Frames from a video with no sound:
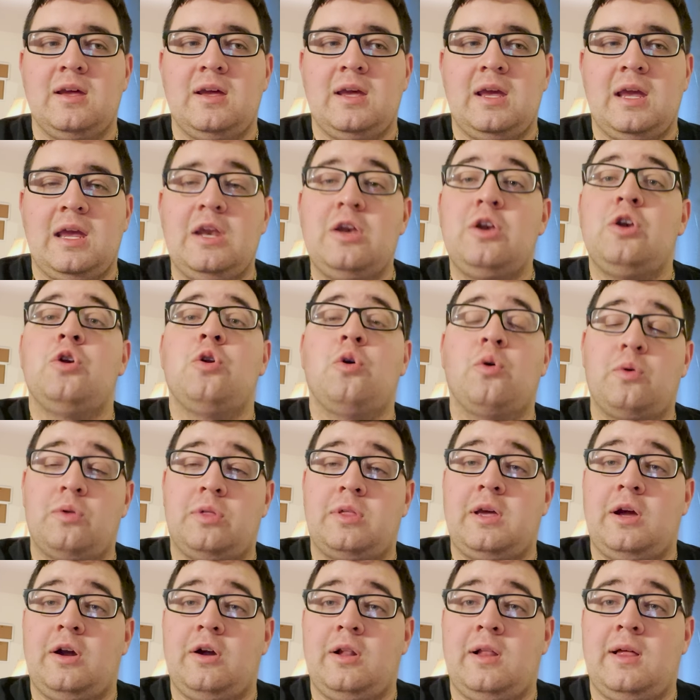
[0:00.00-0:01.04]
in North
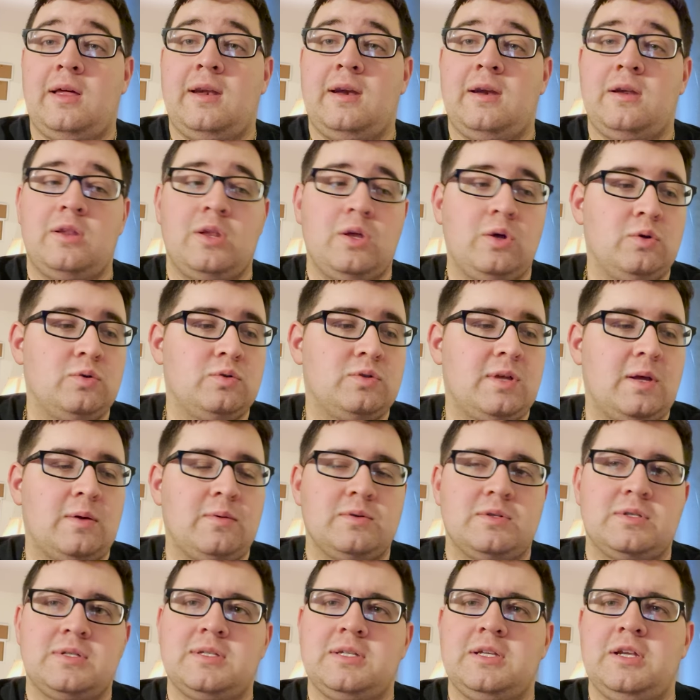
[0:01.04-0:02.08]
Carolina, and that
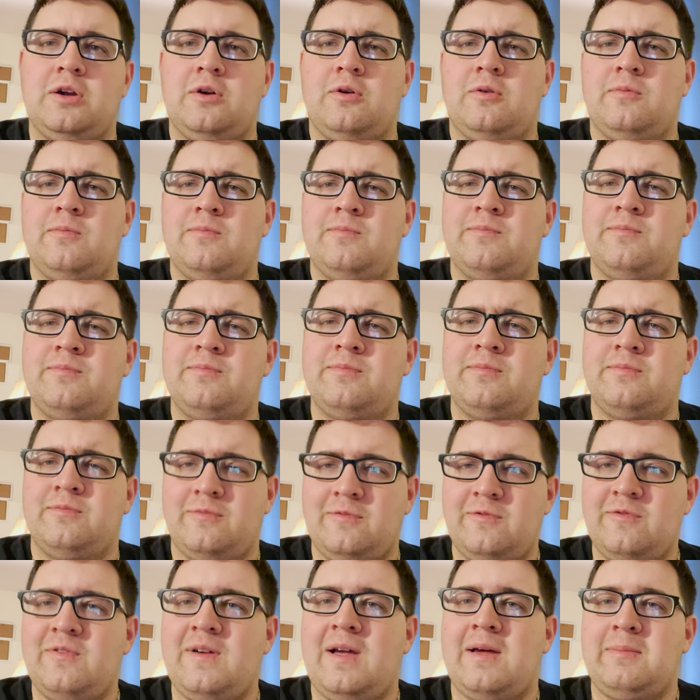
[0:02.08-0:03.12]
was, you know,
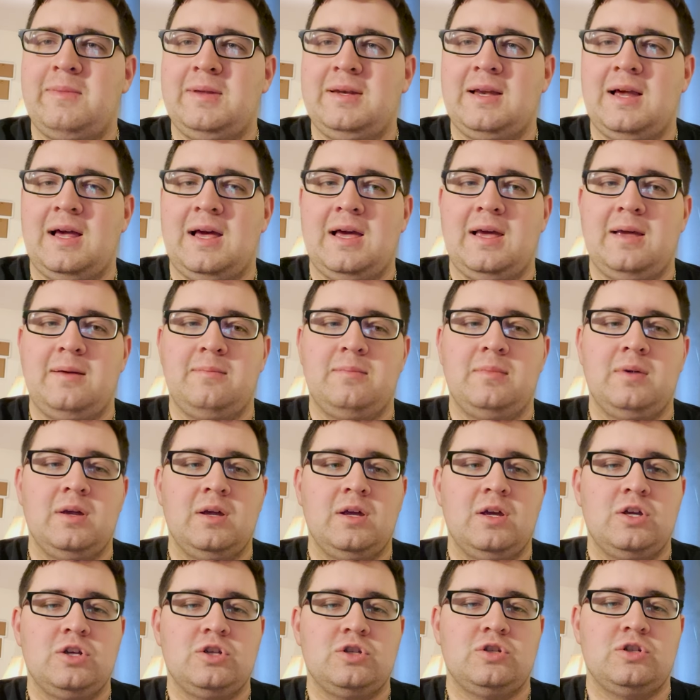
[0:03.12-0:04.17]
family time.
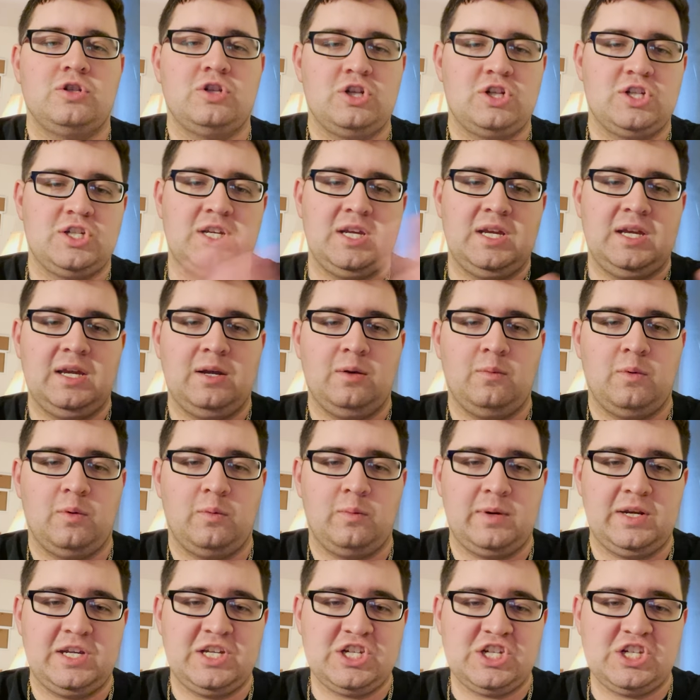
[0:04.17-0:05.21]
So just seeing it where
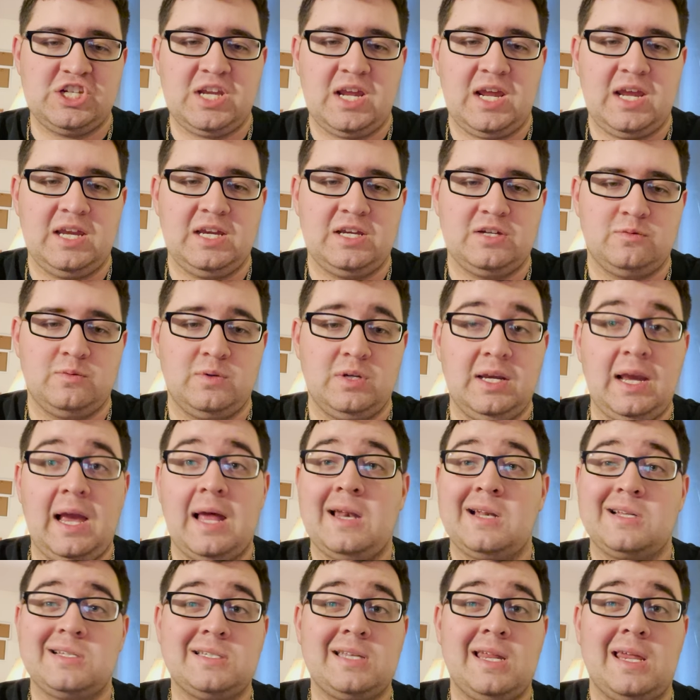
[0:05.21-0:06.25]
we stayed, because we kind
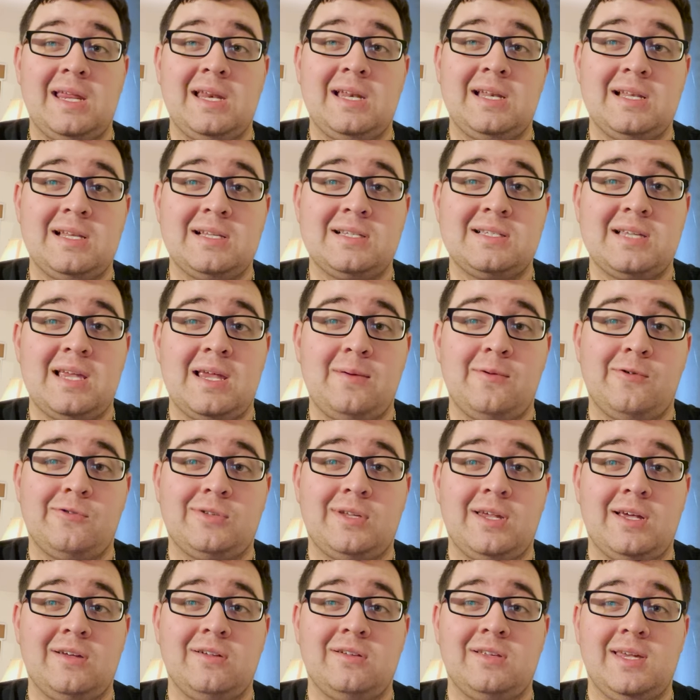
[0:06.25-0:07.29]
of stayed in the same
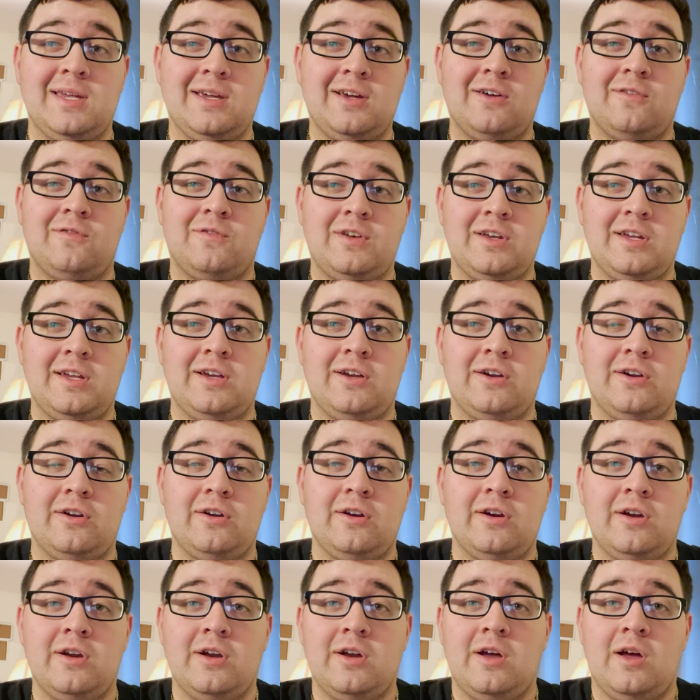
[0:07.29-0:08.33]
hotel year after year.
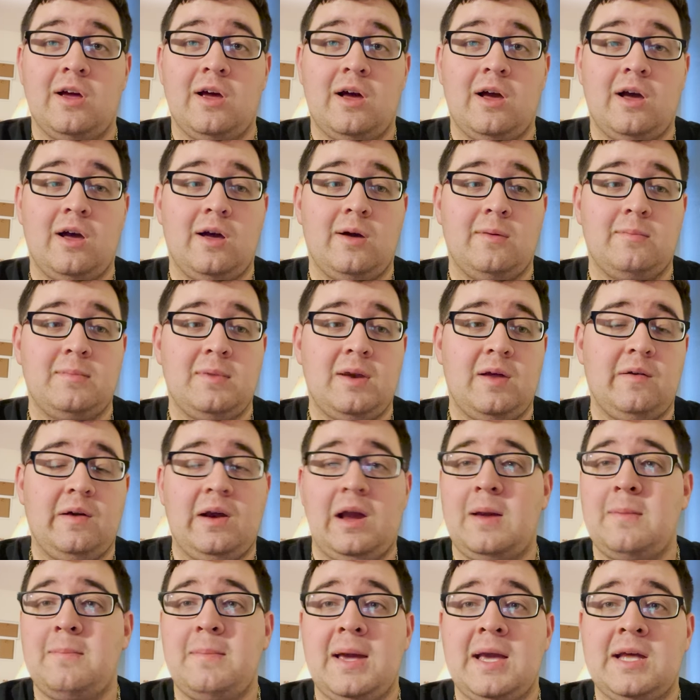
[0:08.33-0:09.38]
Never
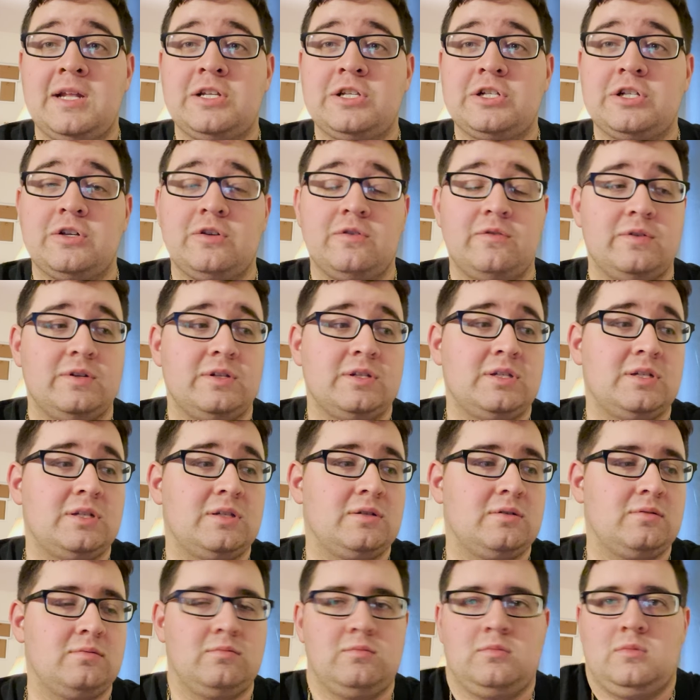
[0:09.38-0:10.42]
had bad
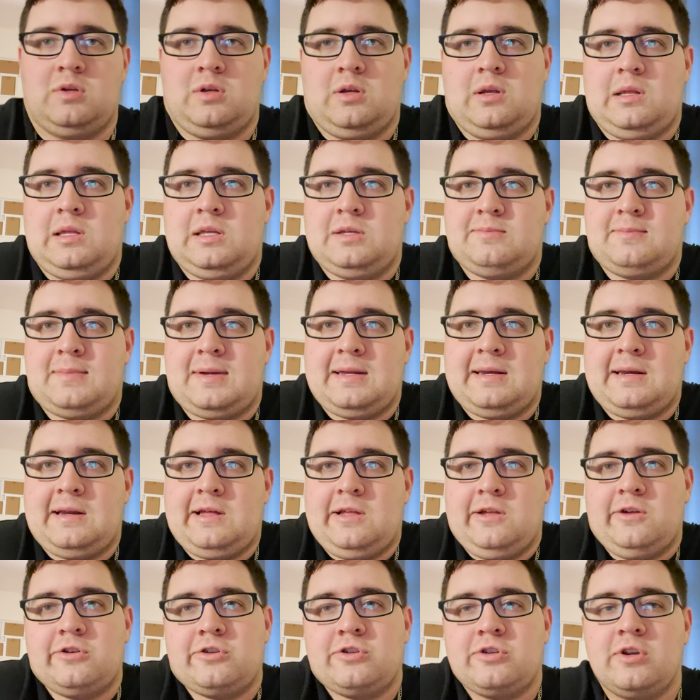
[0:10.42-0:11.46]
service, to at least my
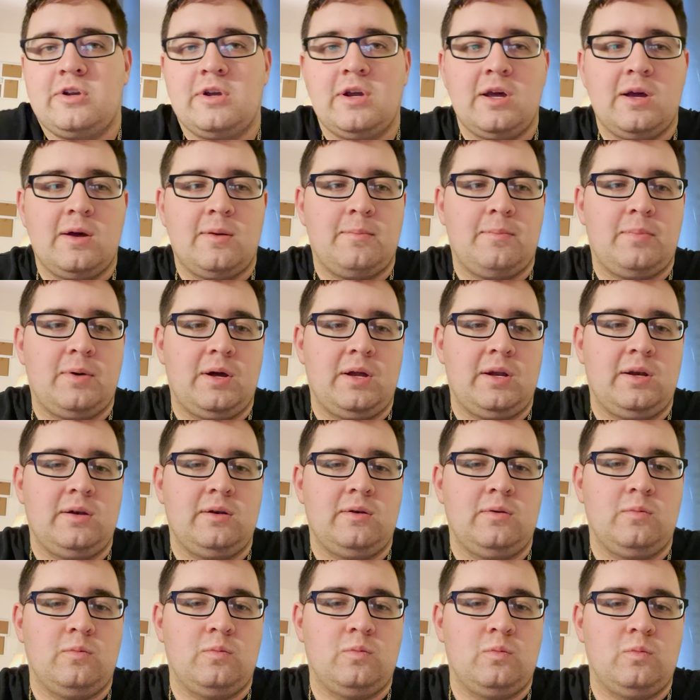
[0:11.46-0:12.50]
knowledge. But
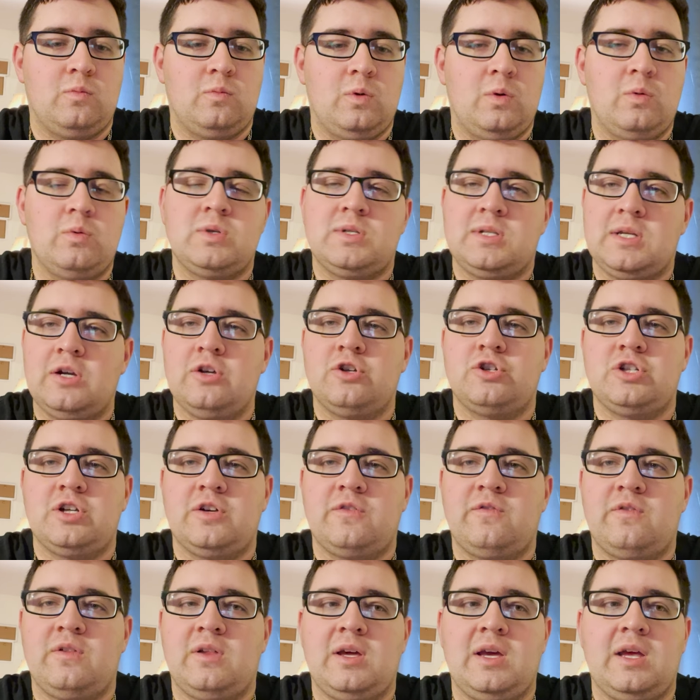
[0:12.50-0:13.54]
it was near
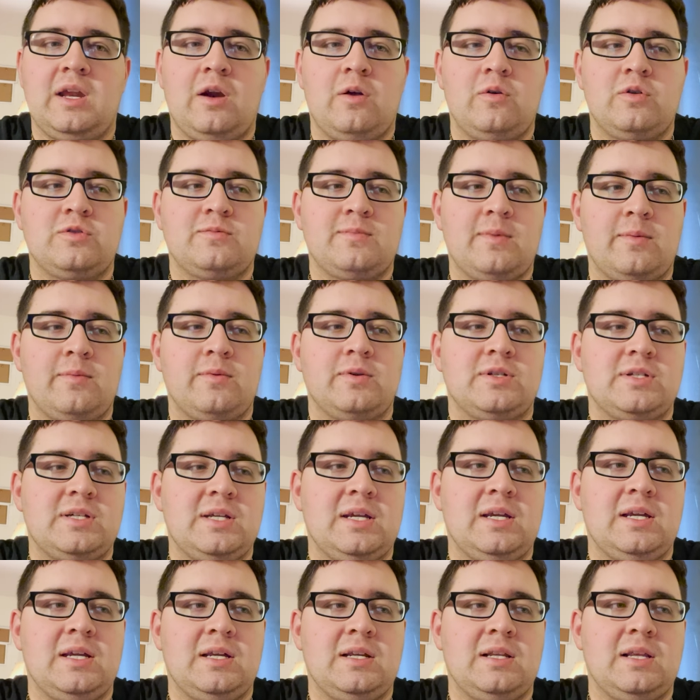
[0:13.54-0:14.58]
Chick-fil-A, and I always remember
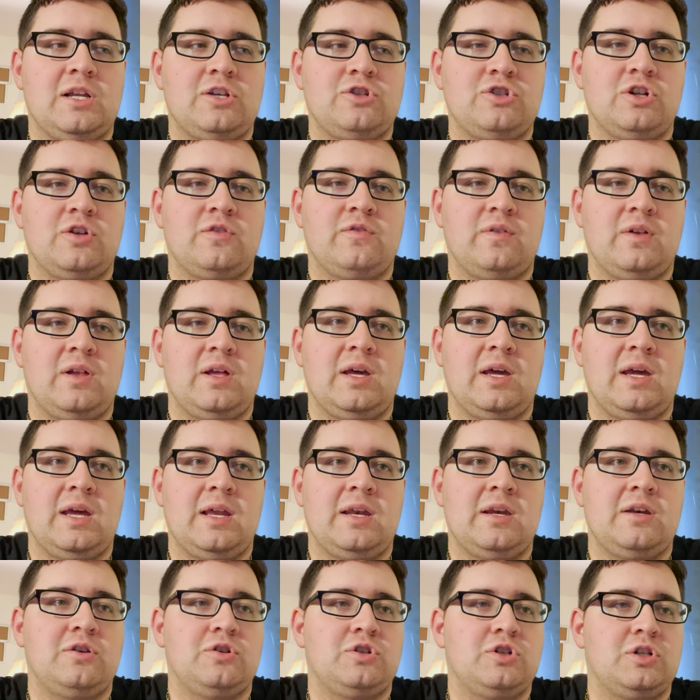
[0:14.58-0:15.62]
seeing that Chick-fil-A,
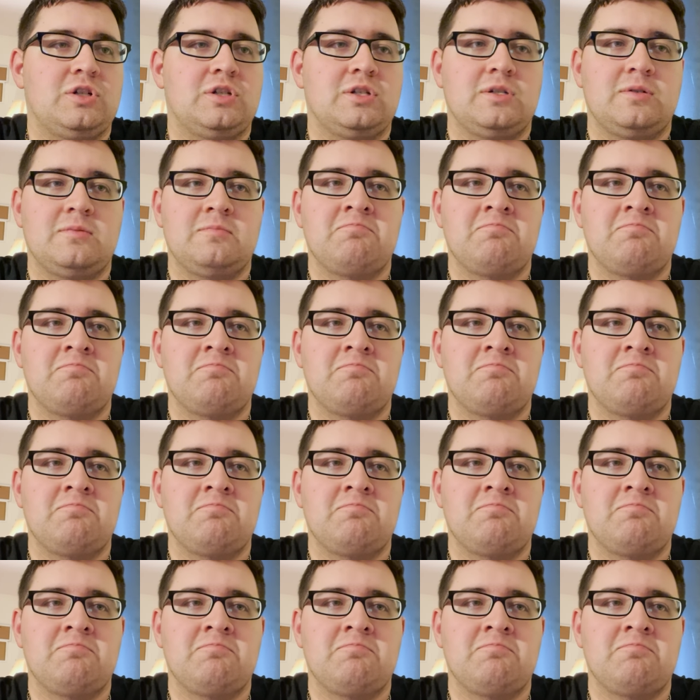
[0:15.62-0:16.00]
and it's just,